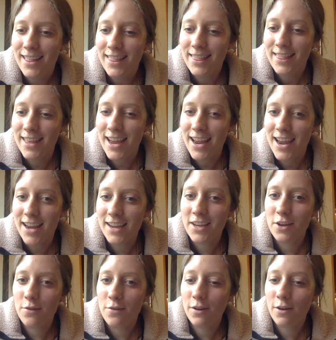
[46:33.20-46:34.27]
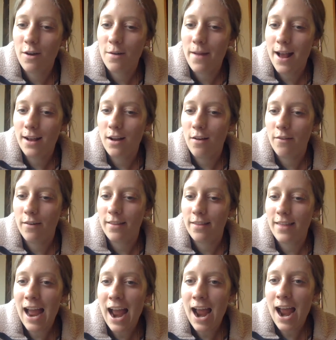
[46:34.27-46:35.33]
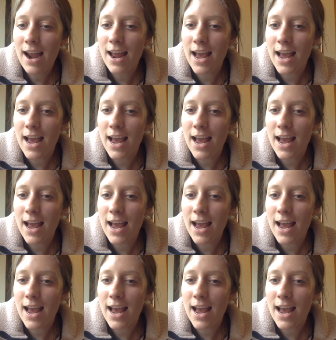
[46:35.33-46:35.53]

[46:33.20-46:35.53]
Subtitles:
Thank you for going back over that.